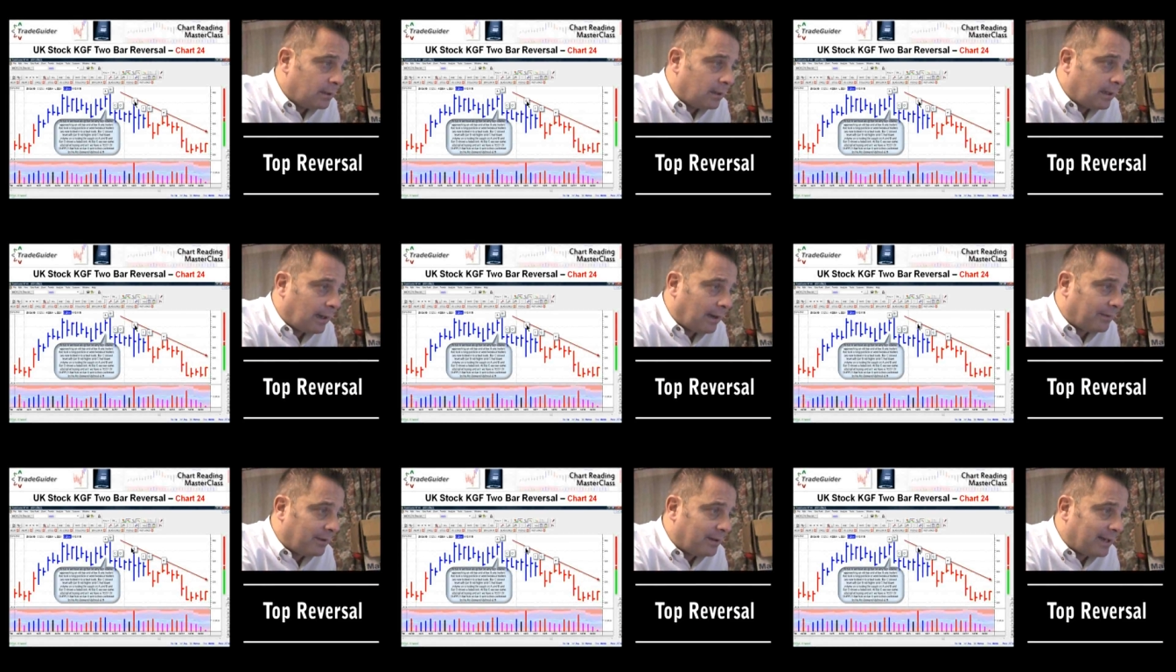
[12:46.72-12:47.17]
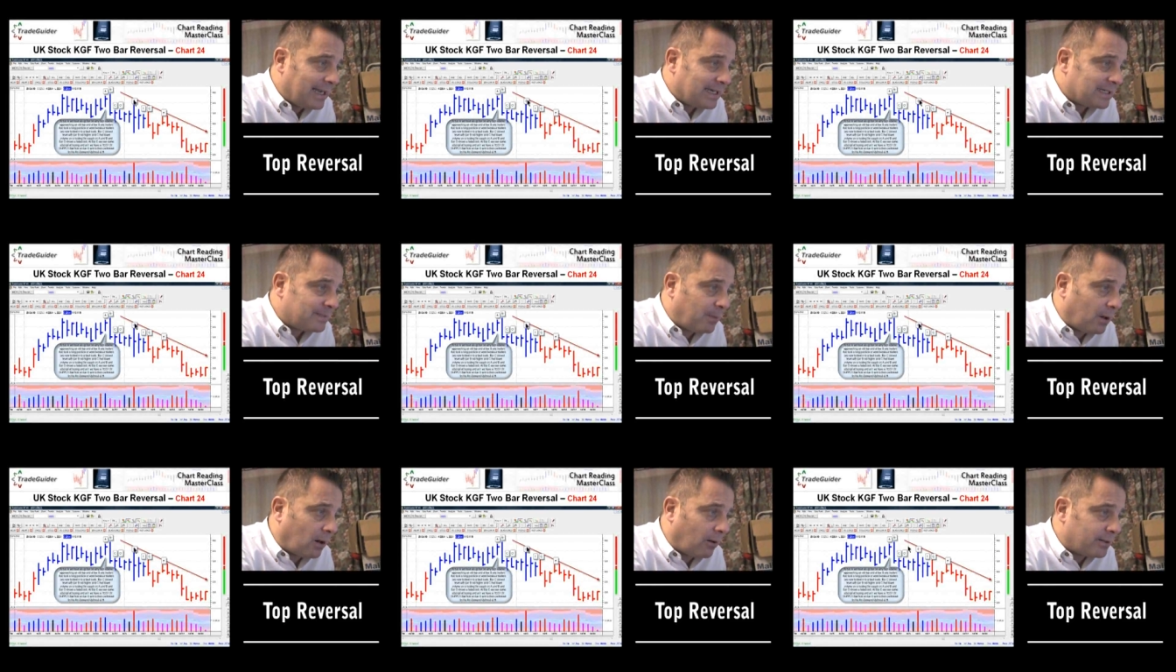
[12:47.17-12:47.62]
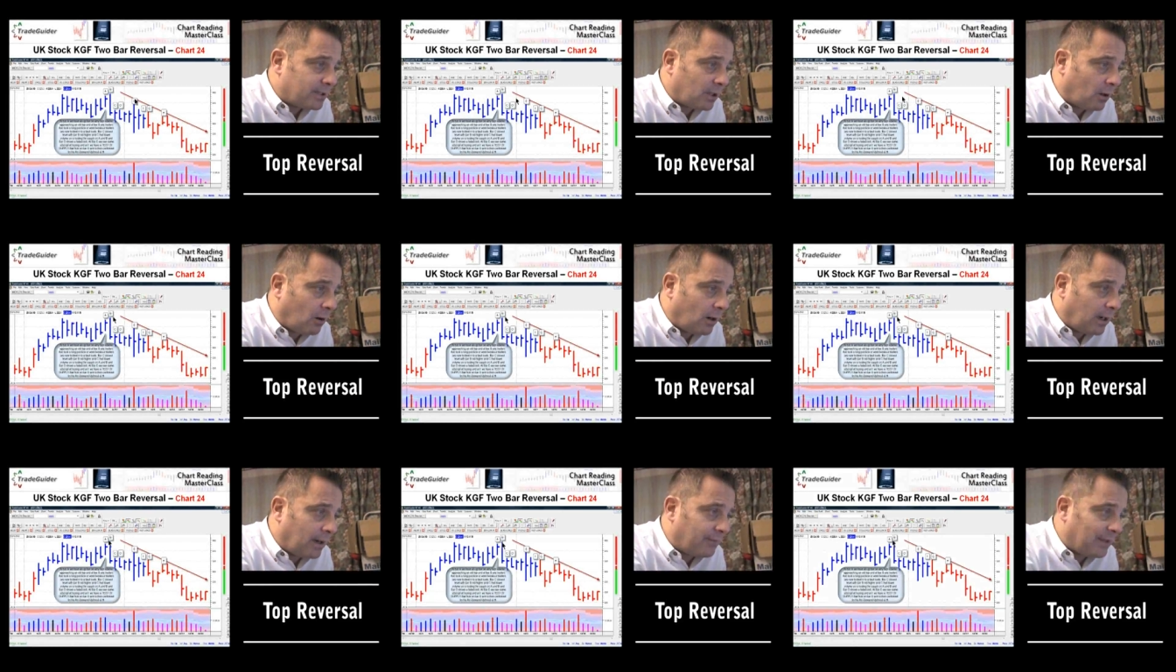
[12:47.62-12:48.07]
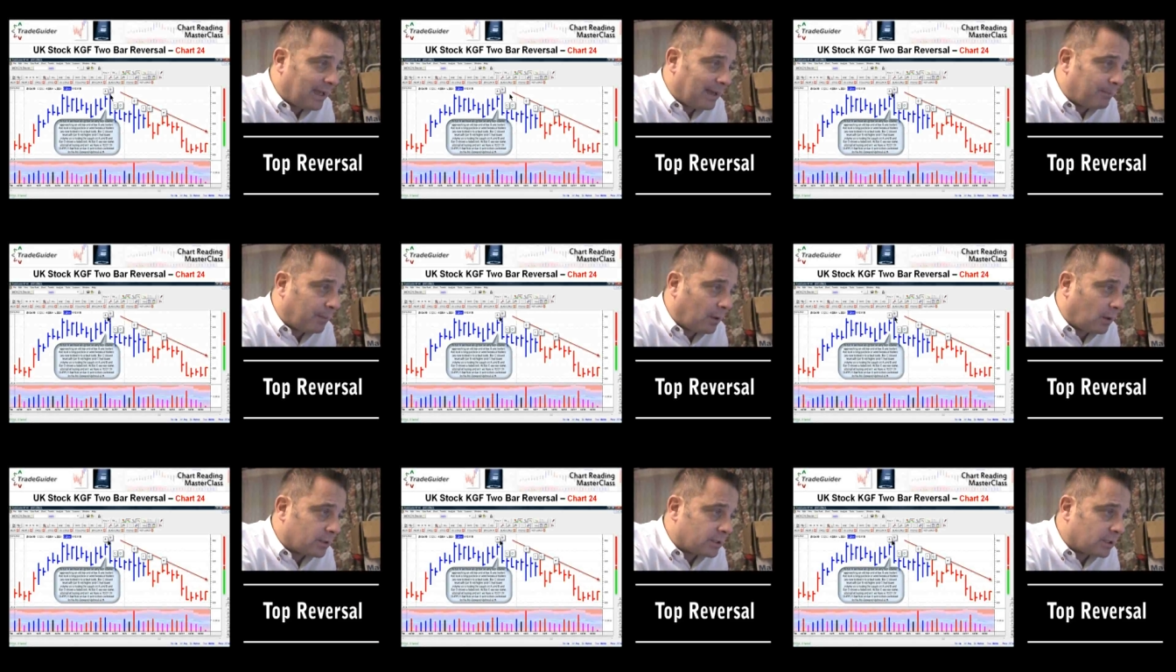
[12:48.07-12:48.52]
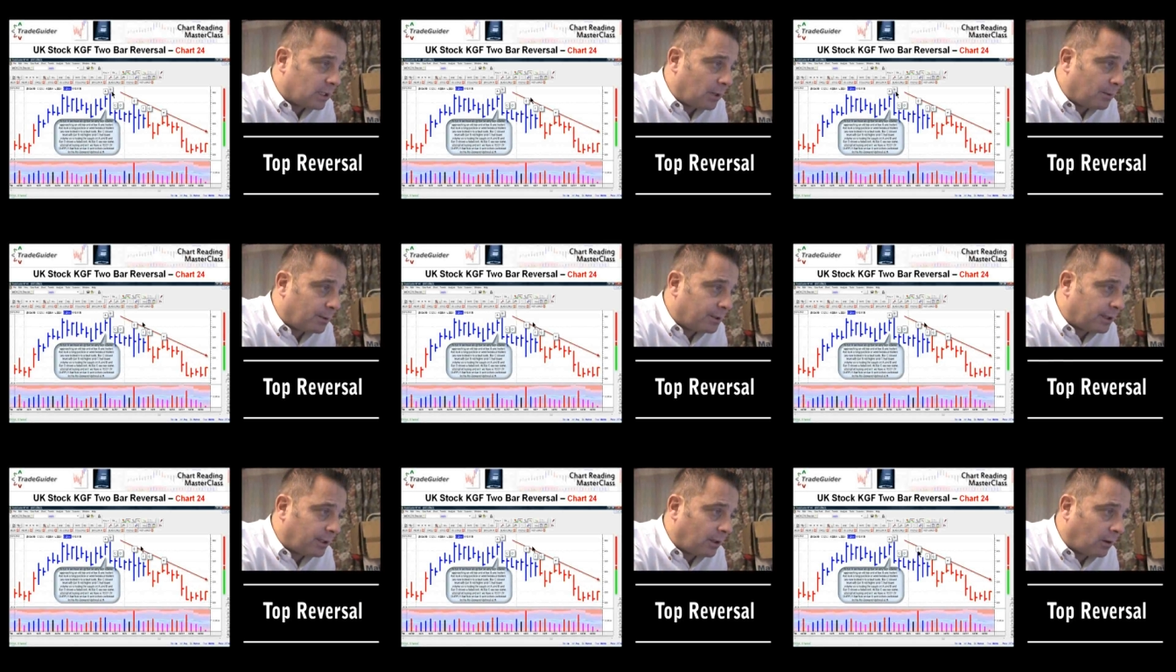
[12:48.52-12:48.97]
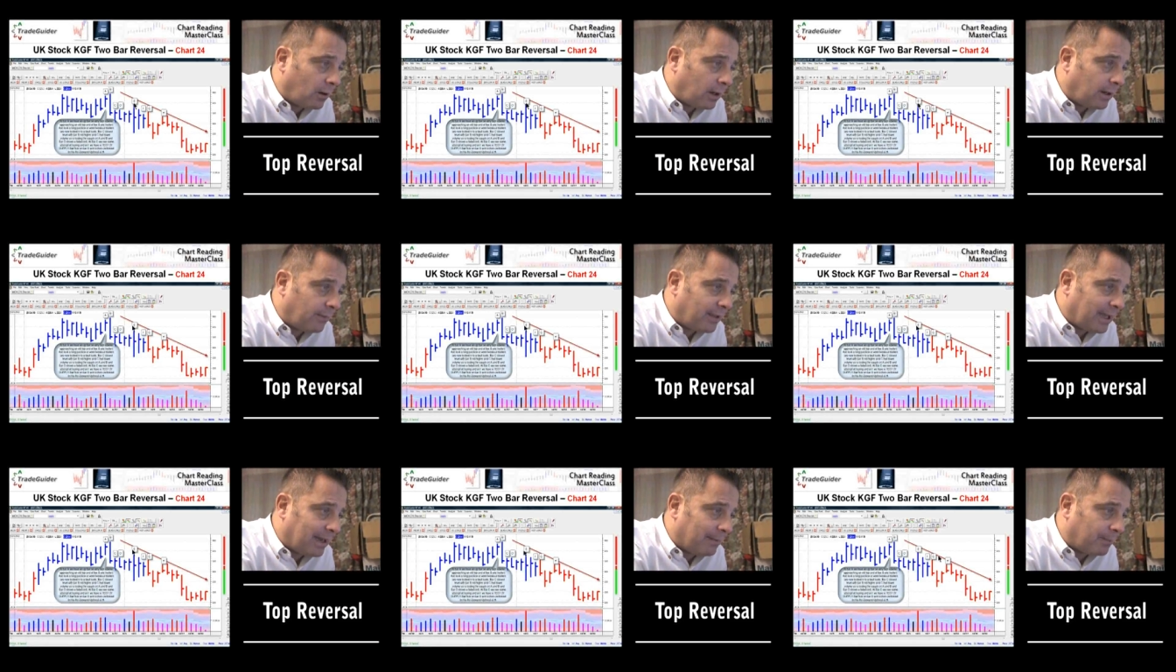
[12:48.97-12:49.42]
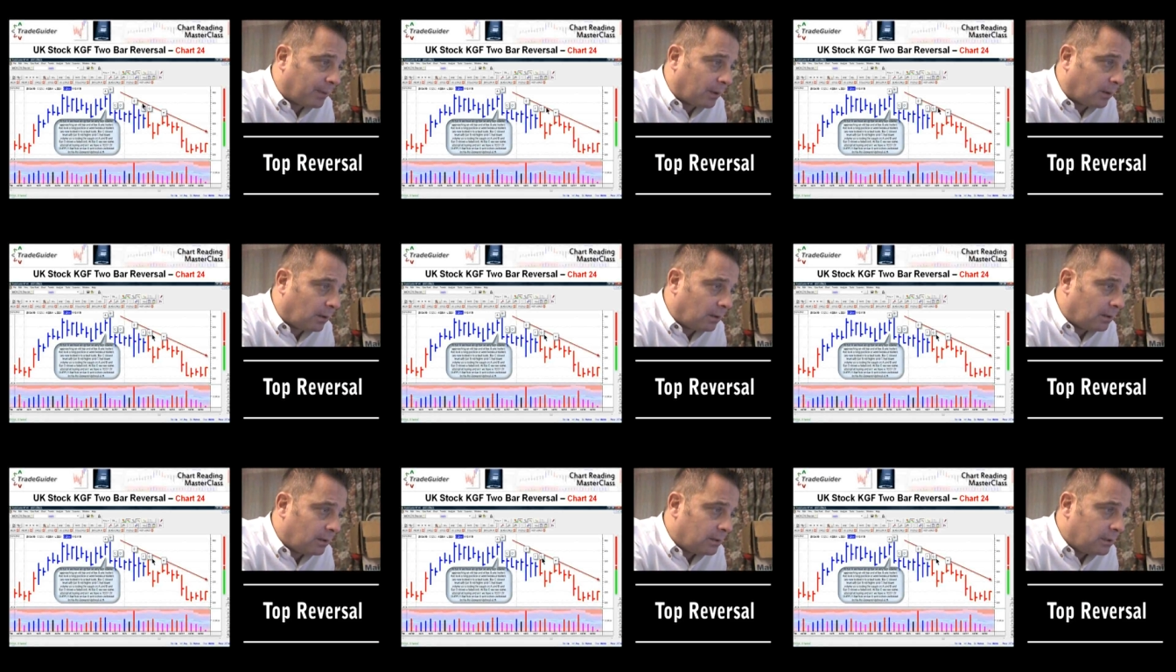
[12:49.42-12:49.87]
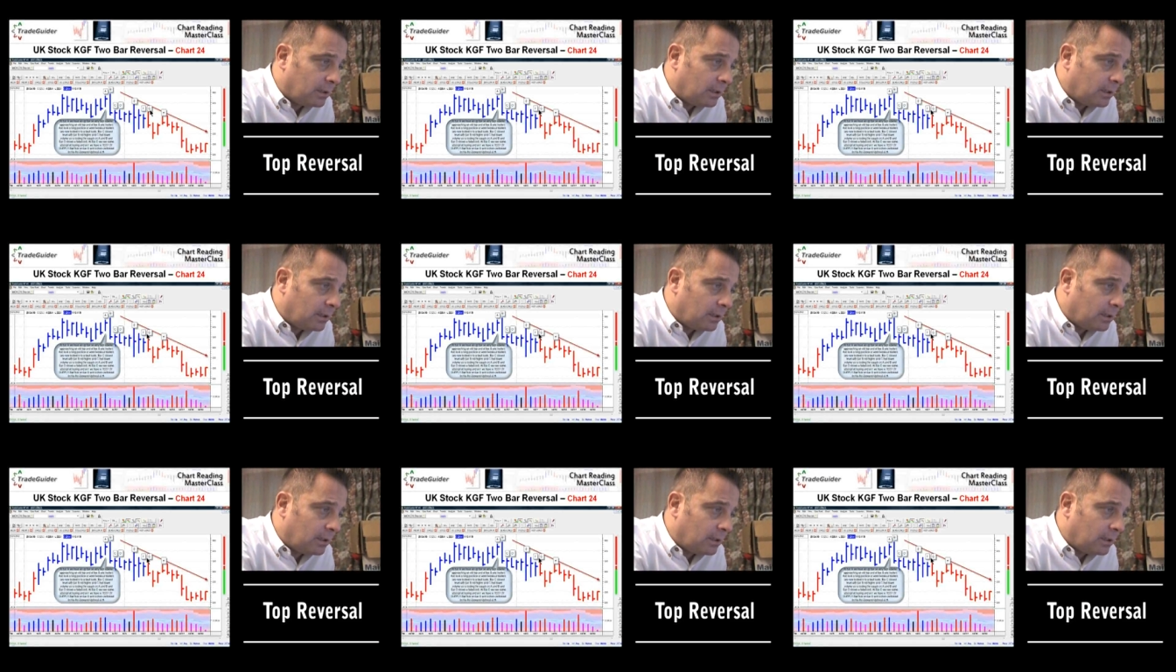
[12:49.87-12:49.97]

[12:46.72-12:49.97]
and the next bar, the high of that bar is lower than the high of that bar.